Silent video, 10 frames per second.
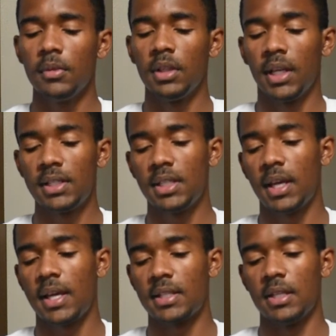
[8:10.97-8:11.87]
let's
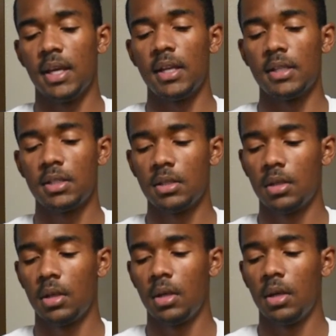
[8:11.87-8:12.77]
say as a dentist,
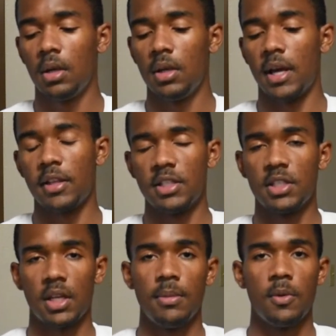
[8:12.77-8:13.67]
now this
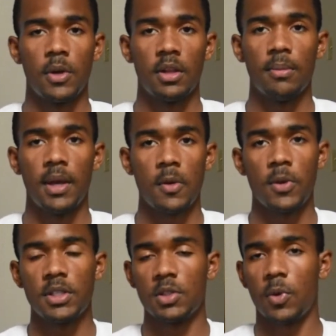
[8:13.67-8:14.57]
is going to be one of the main
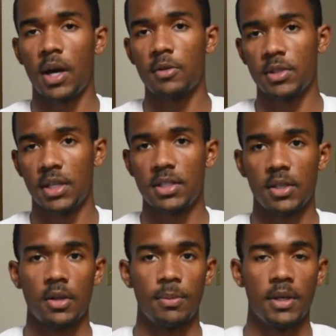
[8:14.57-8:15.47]
reasons why I was
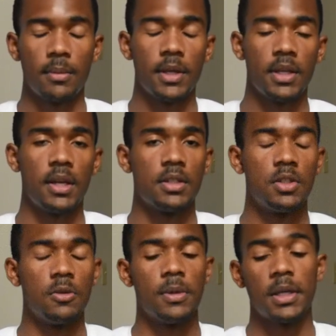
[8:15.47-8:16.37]
considering becoming a dentist
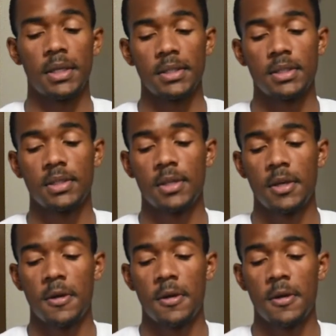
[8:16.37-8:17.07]
too, because